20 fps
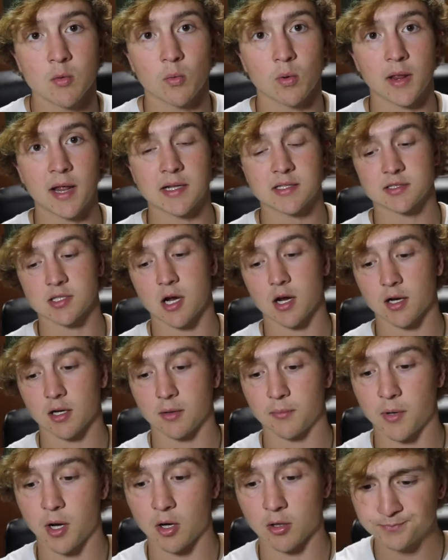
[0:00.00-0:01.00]
What that's talking
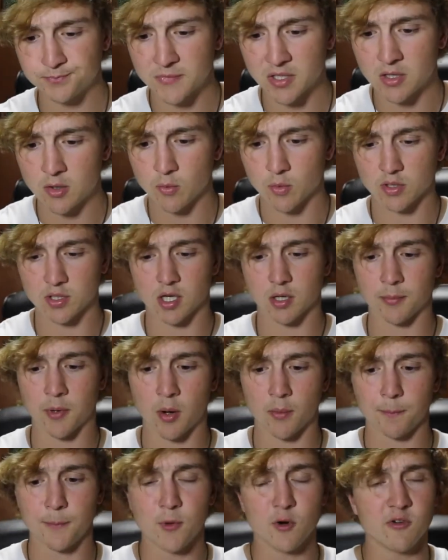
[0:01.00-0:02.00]
about, we're talking
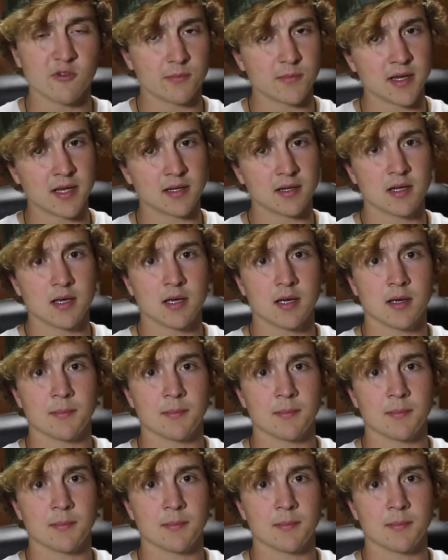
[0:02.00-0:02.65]
about movement,